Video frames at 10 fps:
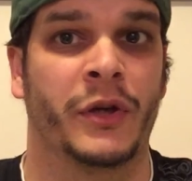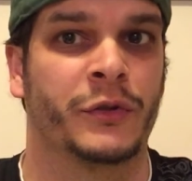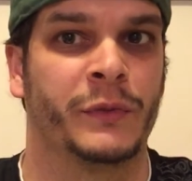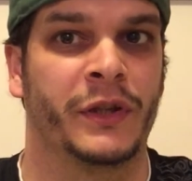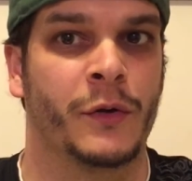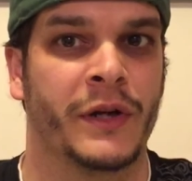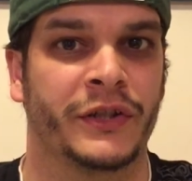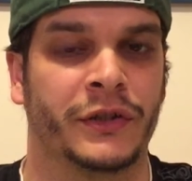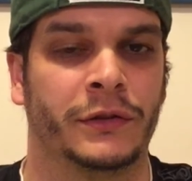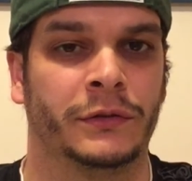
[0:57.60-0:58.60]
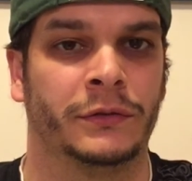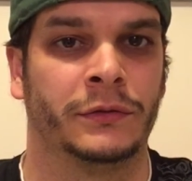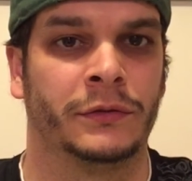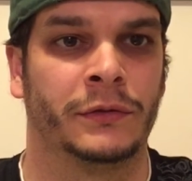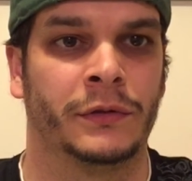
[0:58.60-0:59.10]
with the question,
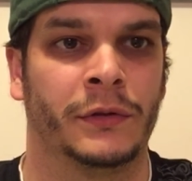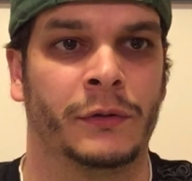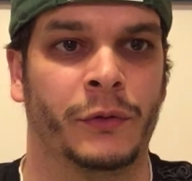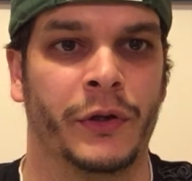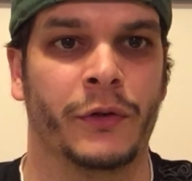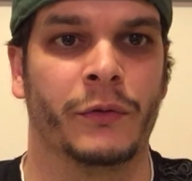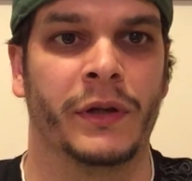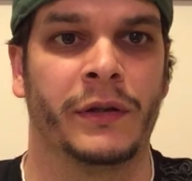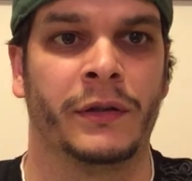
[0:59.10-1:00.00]
what do you call it,